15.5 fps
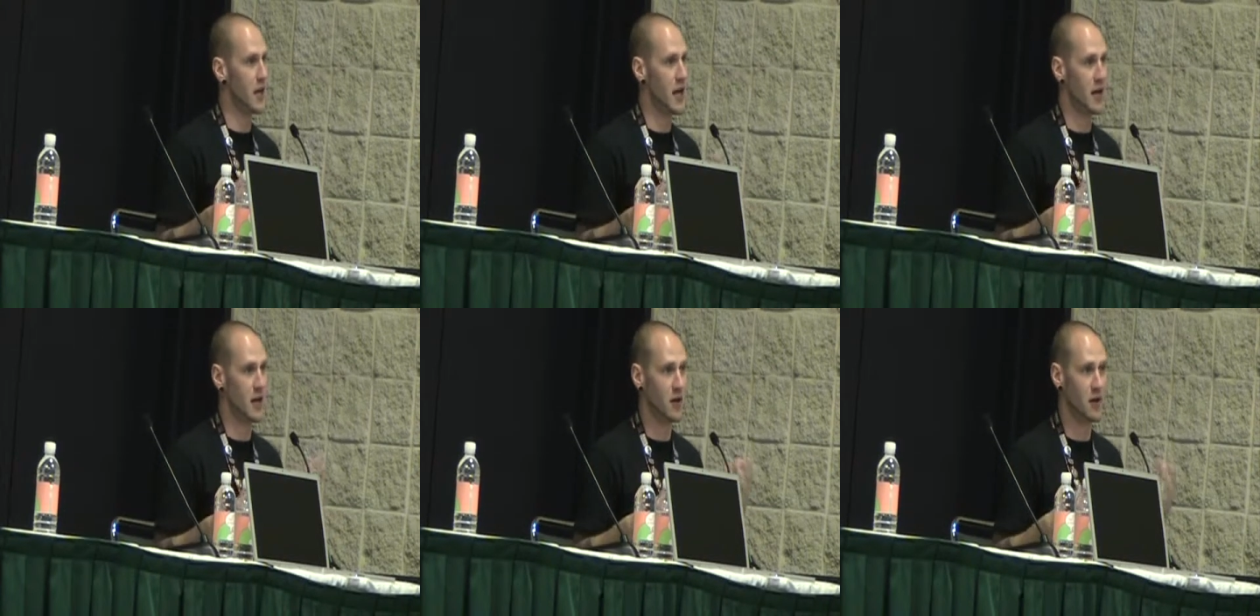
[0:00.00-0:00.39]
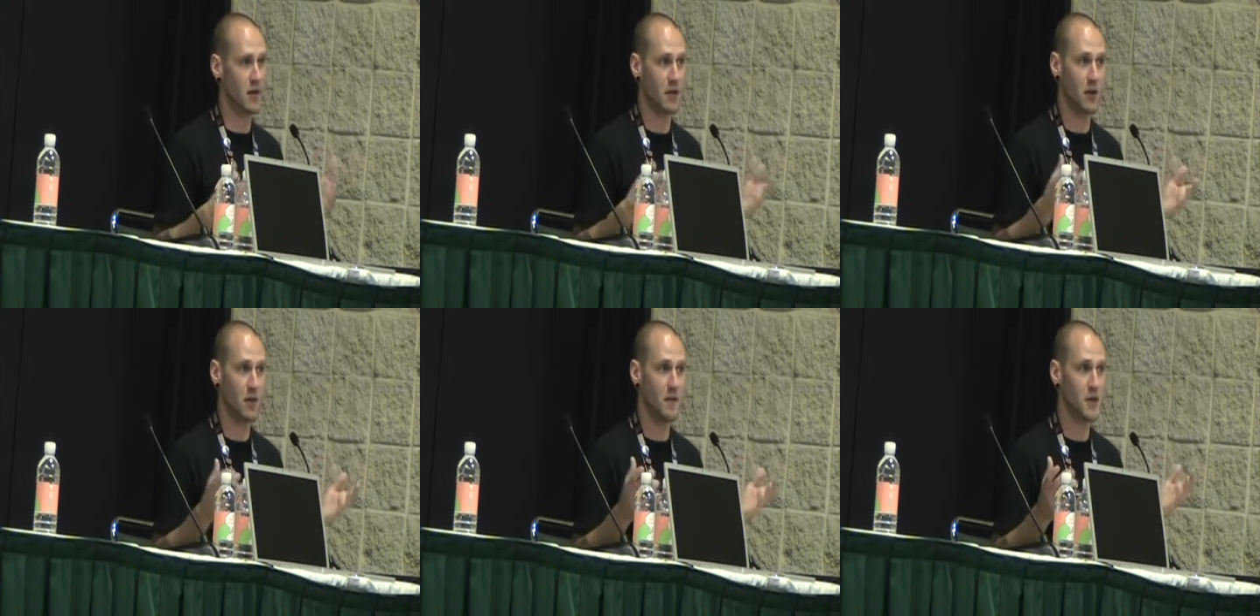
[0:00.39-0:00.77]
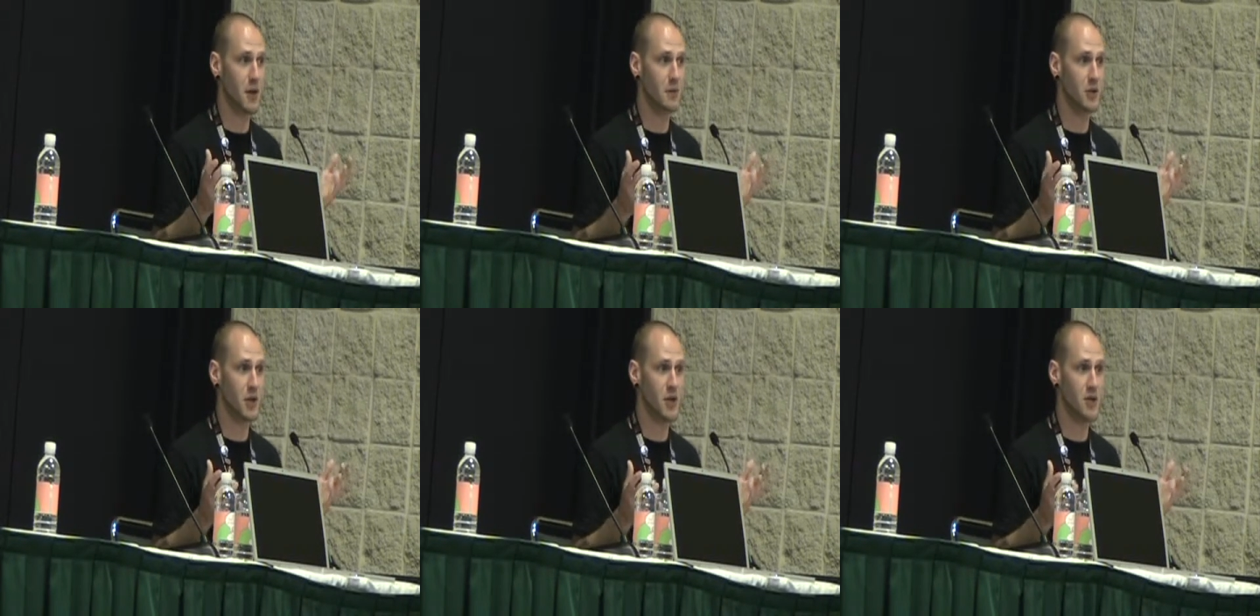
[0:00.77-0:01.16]
and you know, if
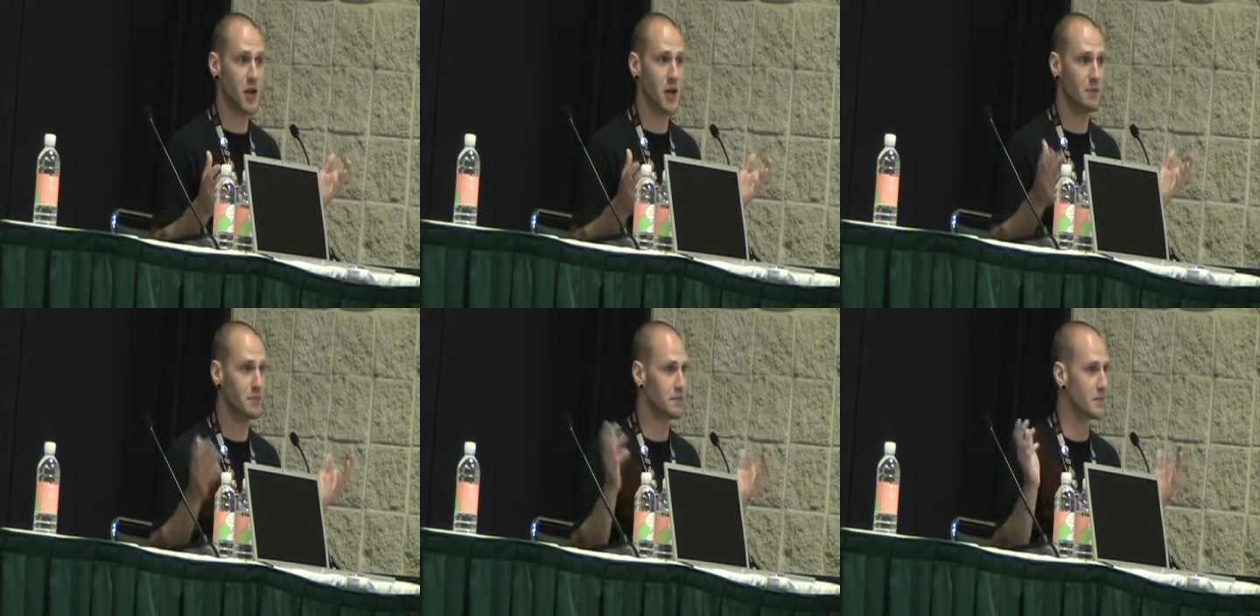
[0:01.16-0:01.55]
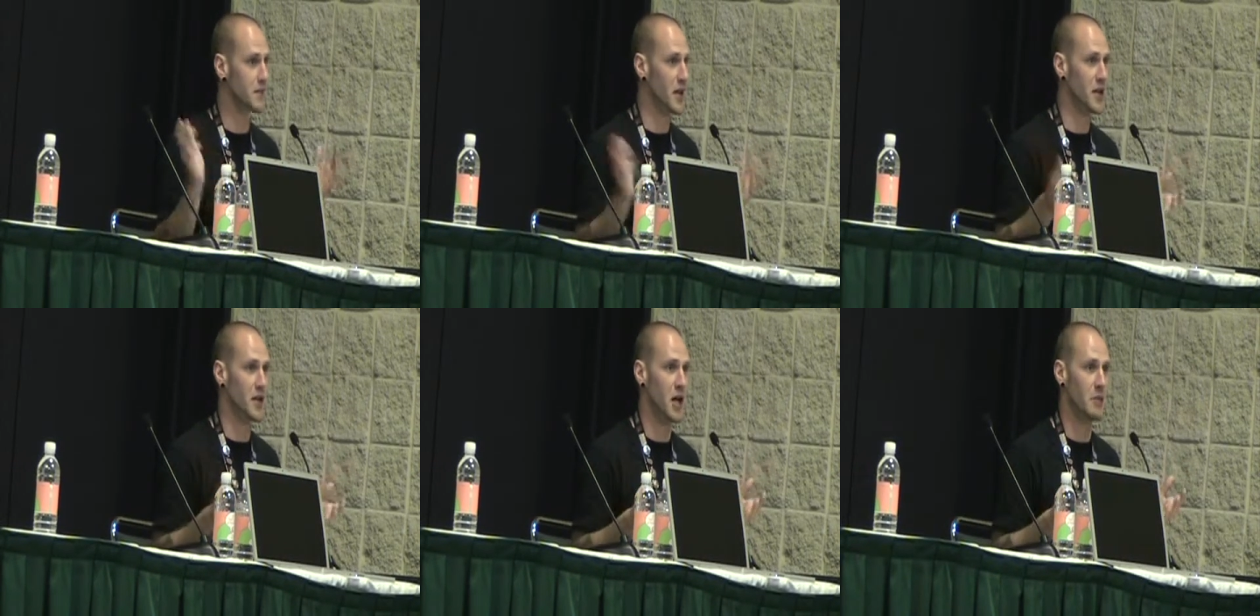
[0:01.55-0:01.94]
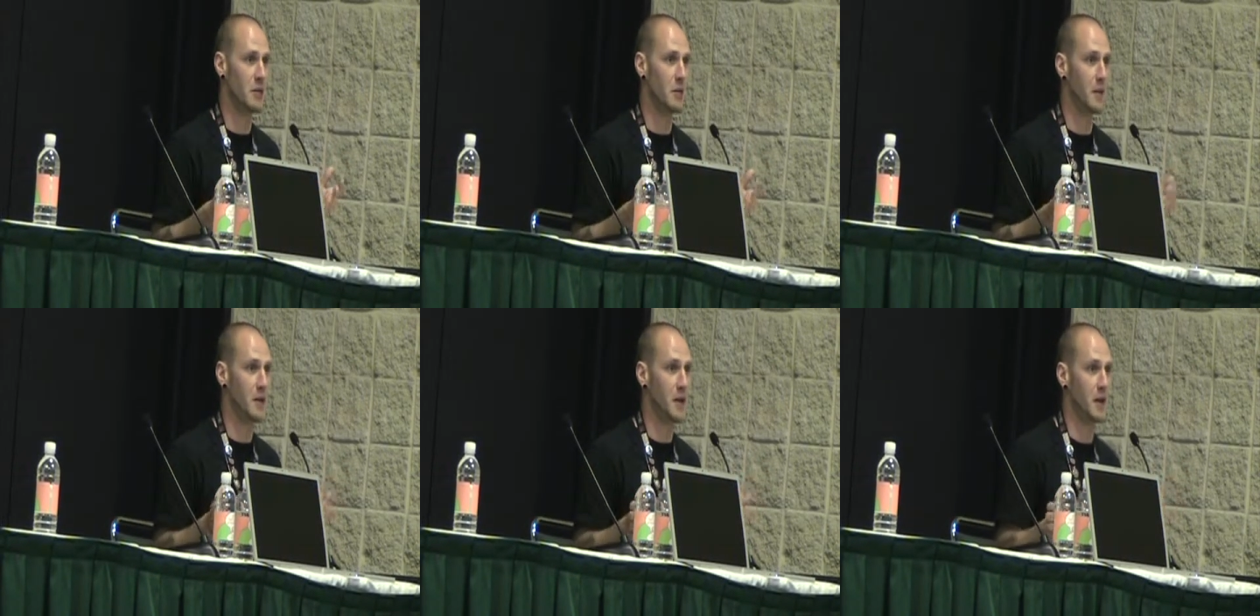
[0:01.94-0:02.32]
something turns up, then you gotta
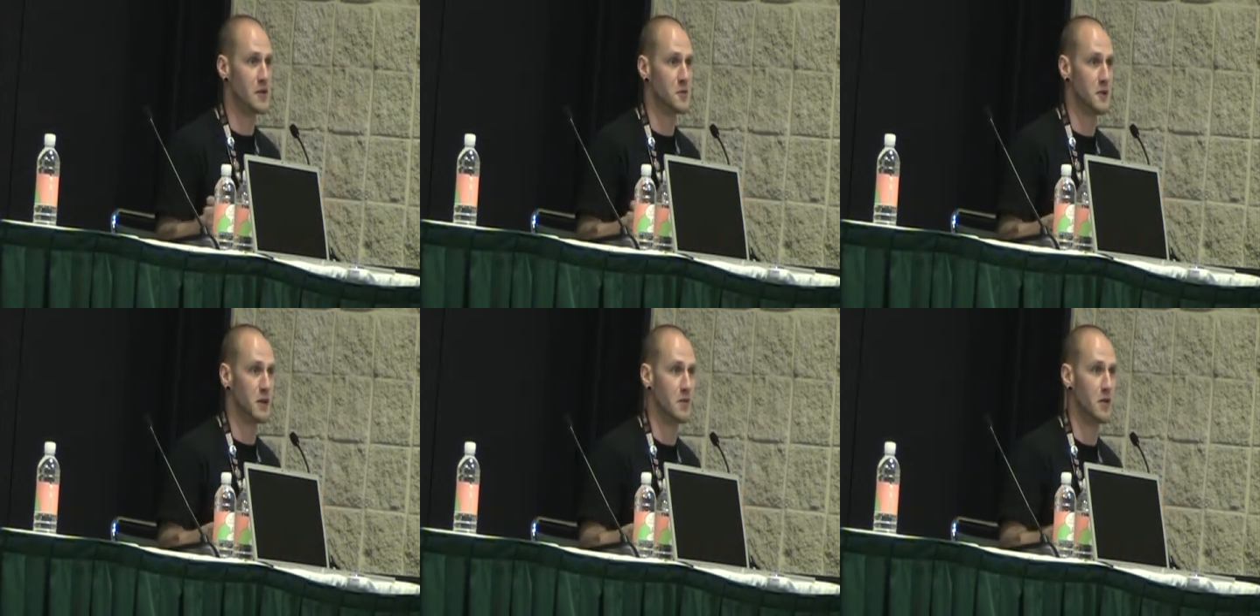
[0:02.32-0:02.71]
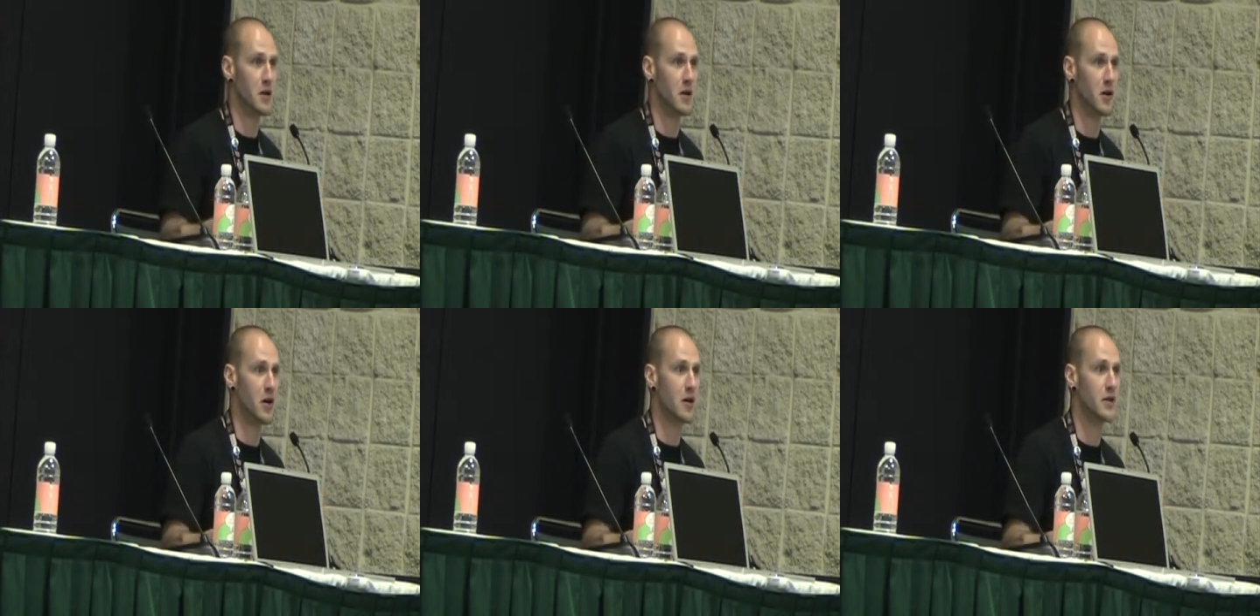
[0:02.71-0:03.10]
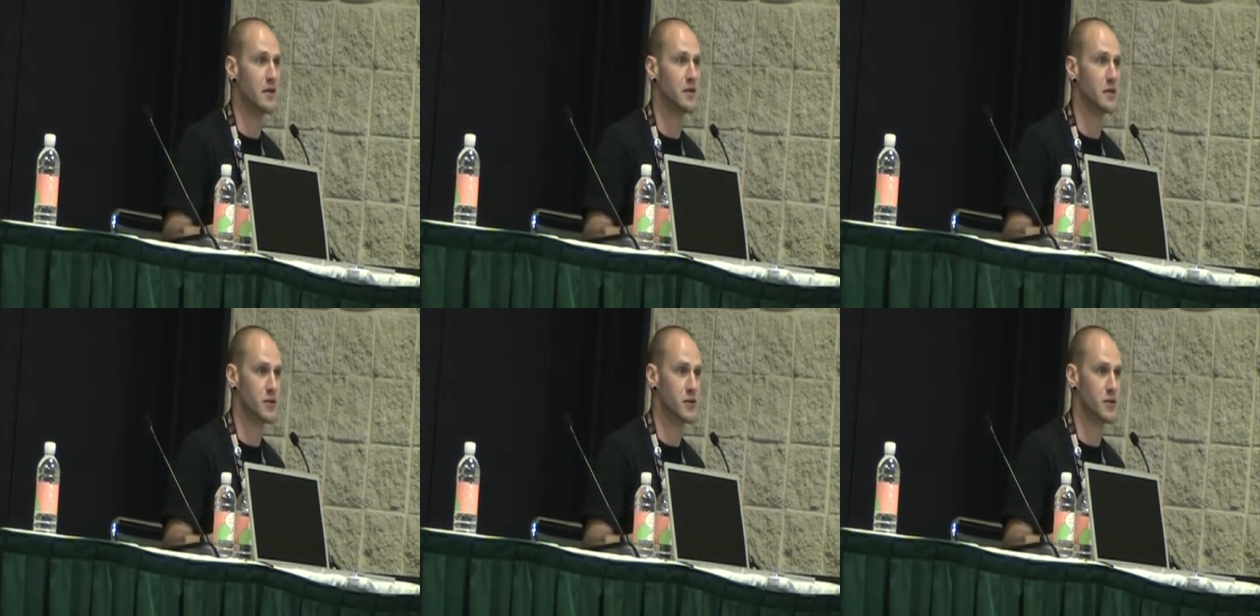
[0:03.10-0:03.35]
be prepared to spend the money on it.